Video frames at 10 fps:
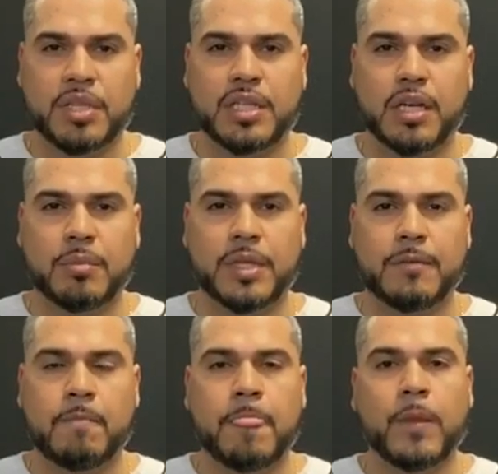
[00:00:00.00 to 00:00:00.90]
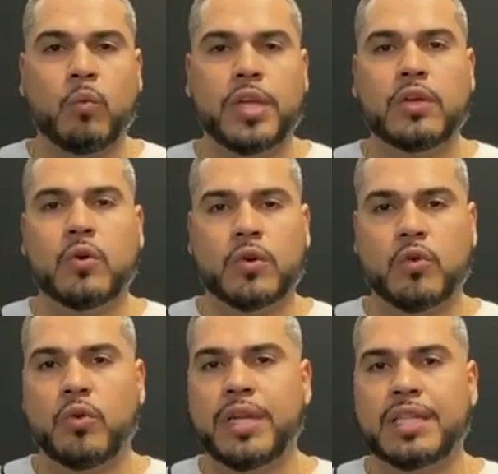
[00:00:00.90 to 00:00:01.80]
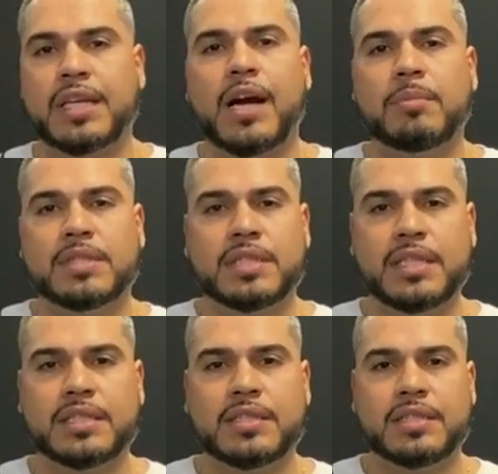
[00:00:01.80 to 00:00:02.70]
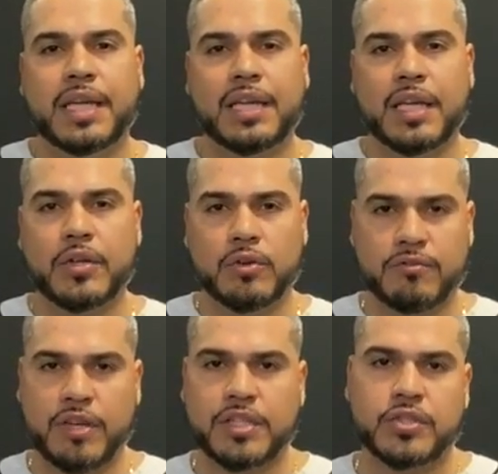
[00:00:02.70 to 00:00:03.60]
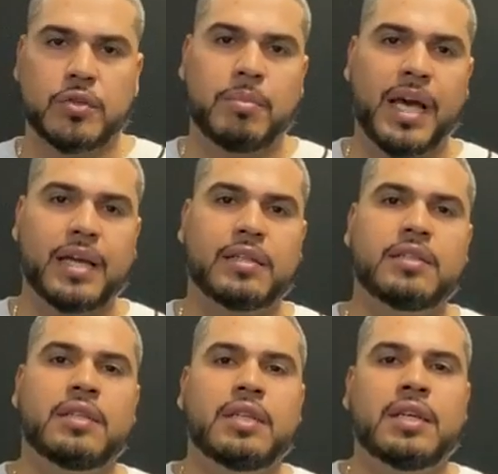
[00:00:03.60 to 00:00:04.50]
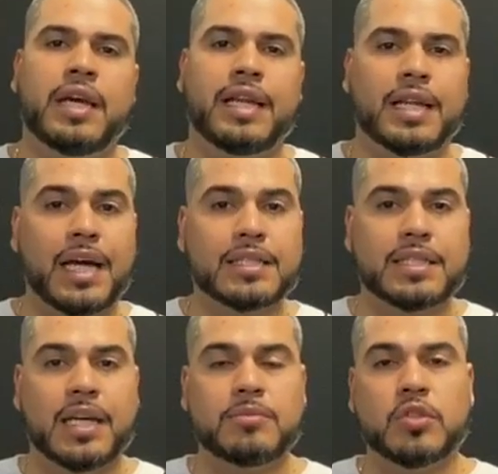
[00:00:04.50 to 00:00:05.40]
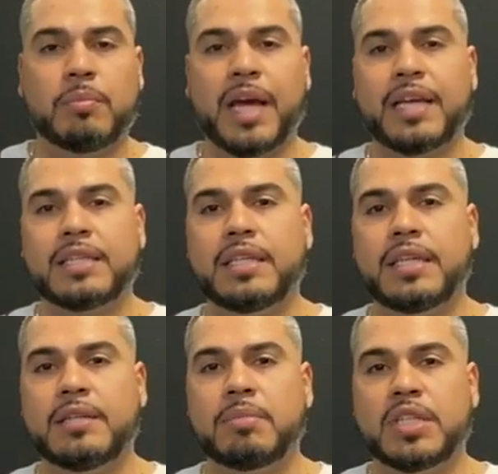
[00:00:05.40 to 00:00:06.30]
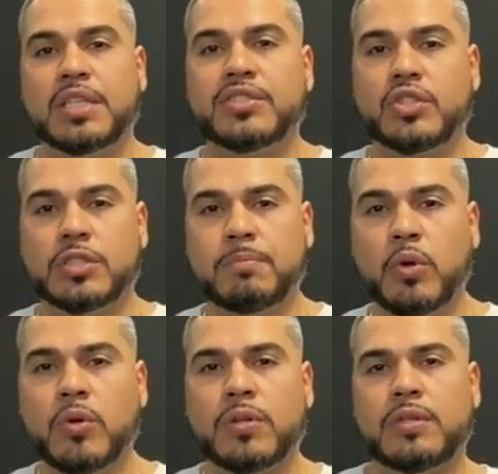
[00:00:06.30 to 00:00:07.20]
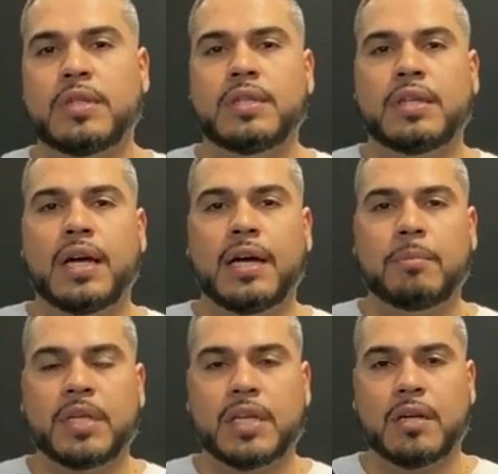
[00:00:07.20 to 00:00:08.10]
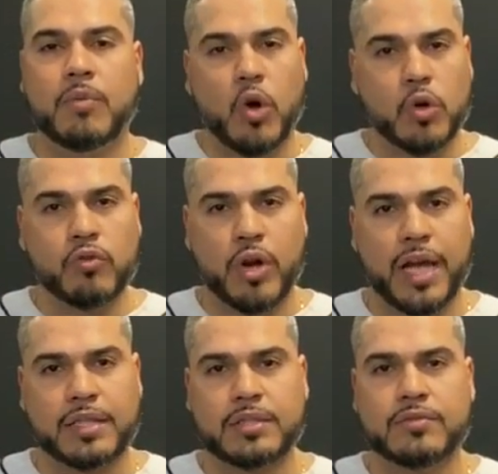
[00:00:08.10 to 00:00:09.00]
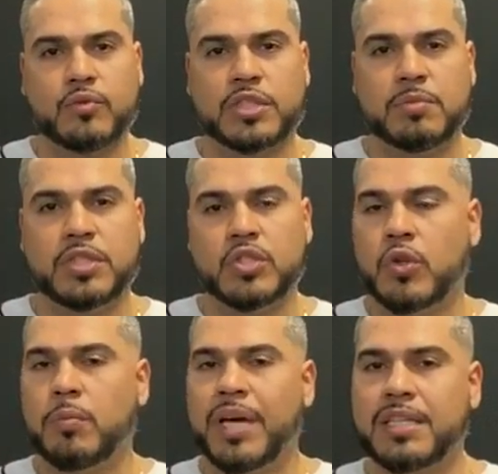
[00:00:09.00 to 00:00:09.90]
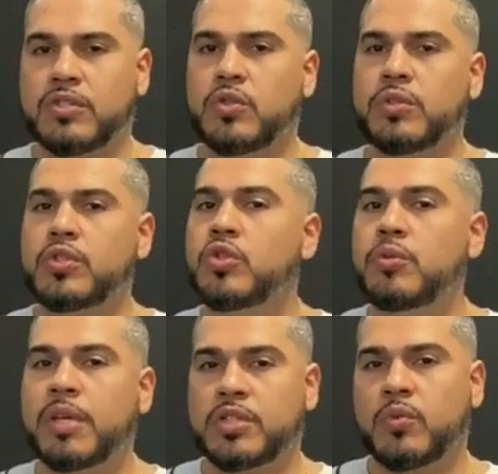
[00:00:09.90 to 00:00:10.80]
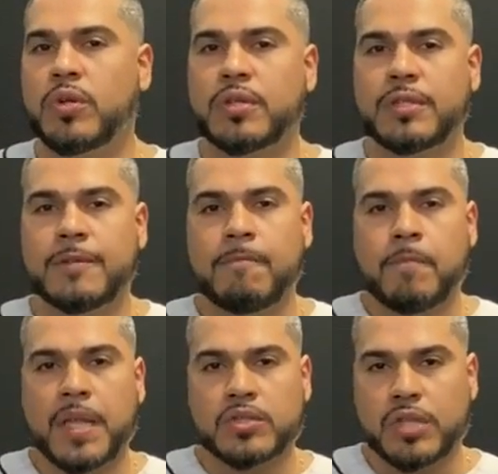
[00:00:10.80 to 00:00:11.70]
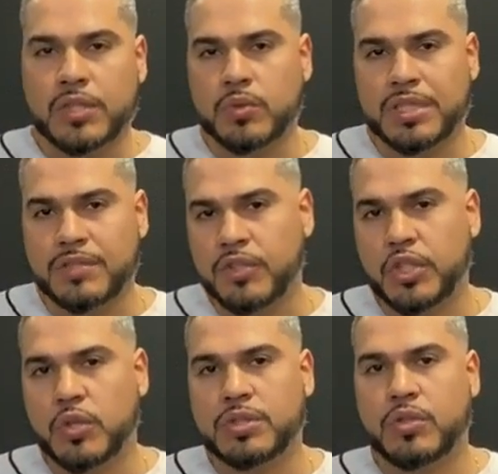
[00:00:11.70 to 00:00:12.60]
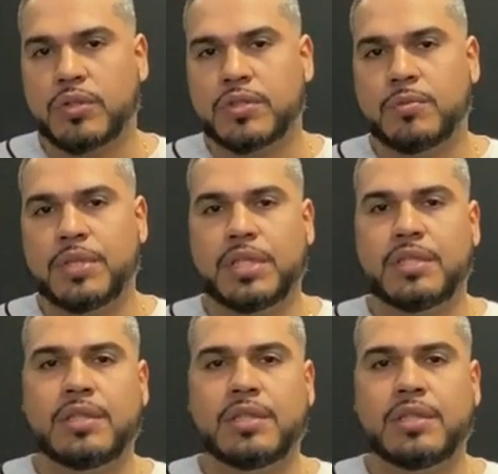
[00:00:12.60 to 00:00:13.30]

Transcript: becoming weak or creating a compensation that later affects your back. And a lot of times your back can, because of the sport, become overactive, which means your low back is doing too much work. And so that's what this video is going to be